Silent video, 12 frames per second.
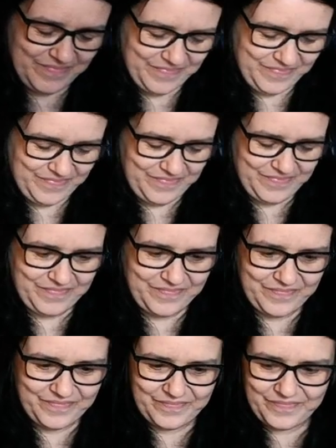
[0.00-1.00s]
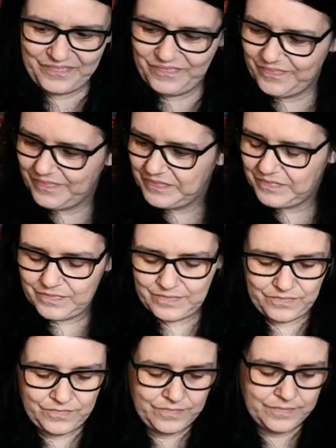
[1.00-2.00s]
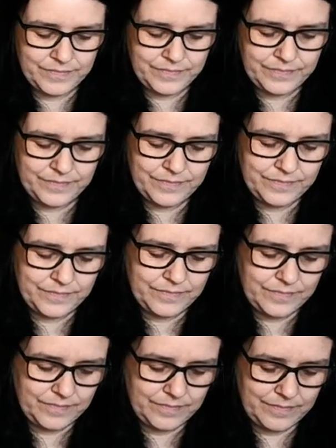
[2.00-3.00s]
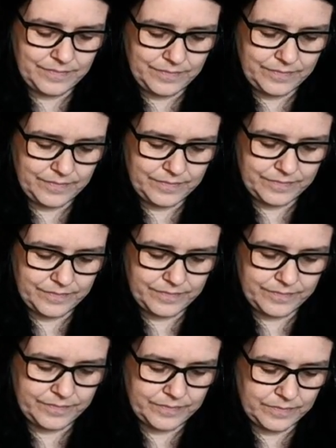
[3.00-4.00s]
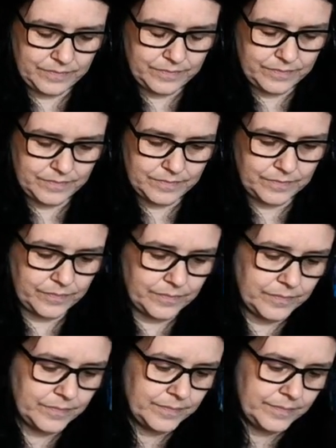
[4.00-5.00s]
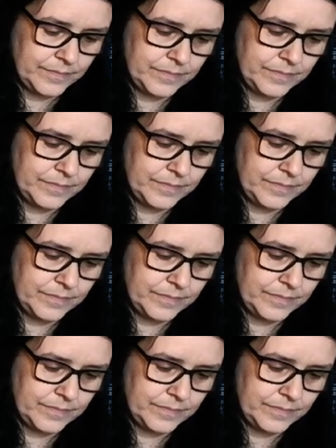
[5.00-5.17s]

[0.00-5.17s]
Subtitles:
(not speaking)